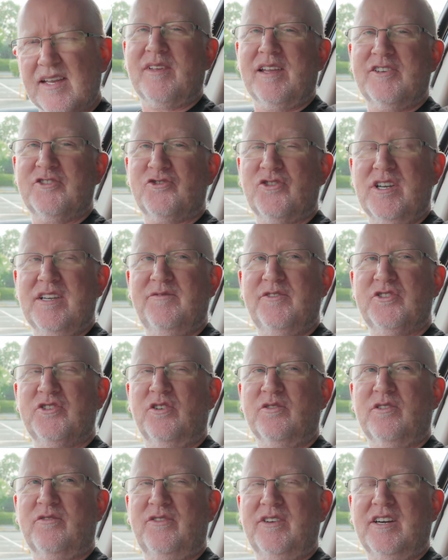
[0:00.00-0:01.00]
Street
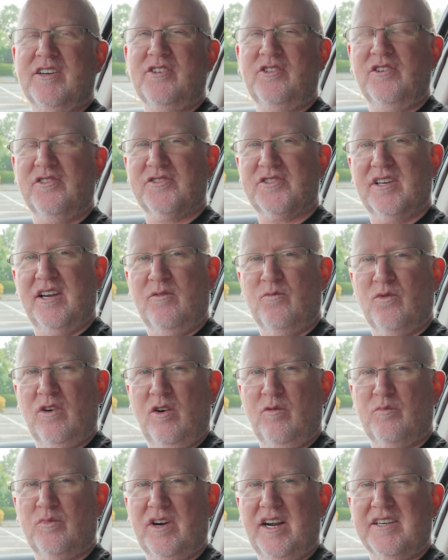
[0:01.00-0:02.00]
photography, I can't say I'm well
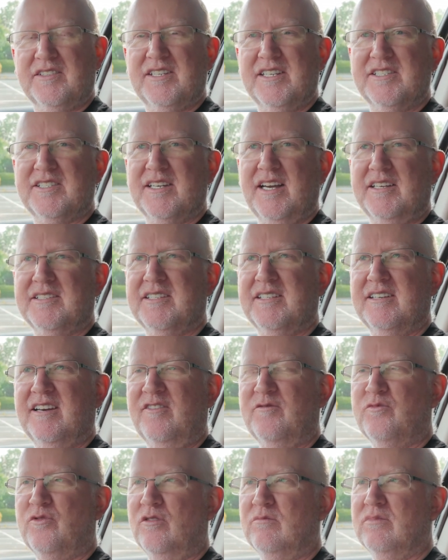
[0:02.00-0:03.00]
practiced at it.
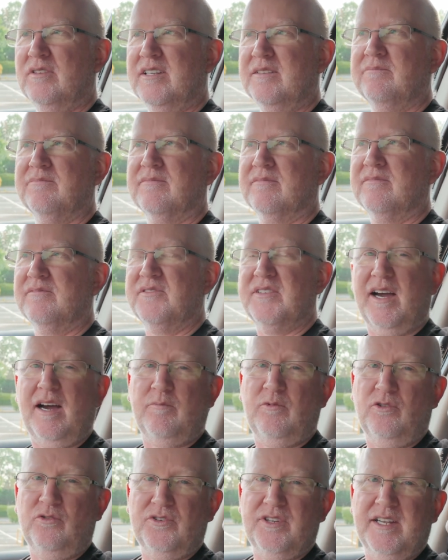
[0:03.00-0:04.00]
I've probably
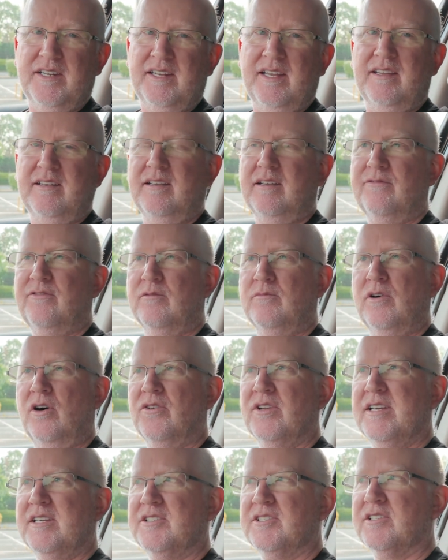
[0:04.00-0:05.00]
dabbled in it, if I'm
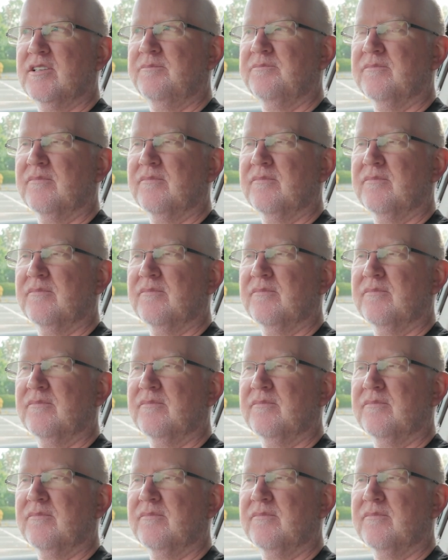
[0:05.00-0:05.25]
honest.